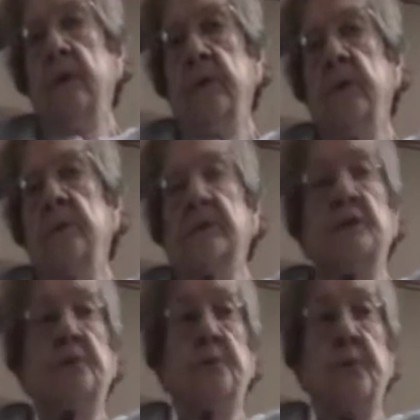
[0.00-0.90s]
there was a
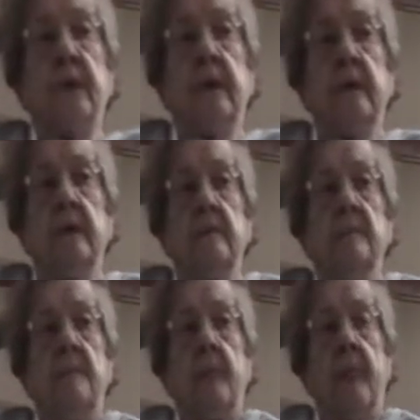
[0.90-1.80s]
spring
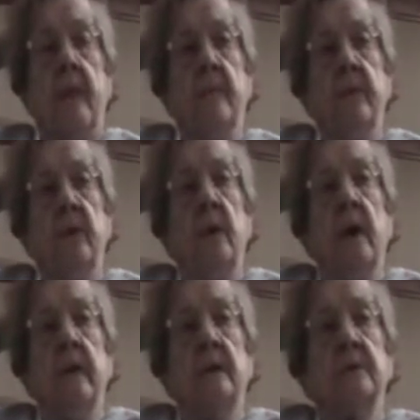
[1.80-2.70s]

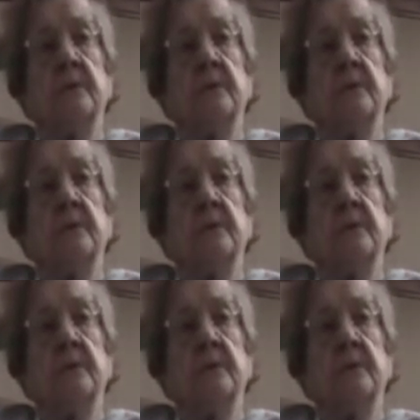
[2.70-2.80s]
water,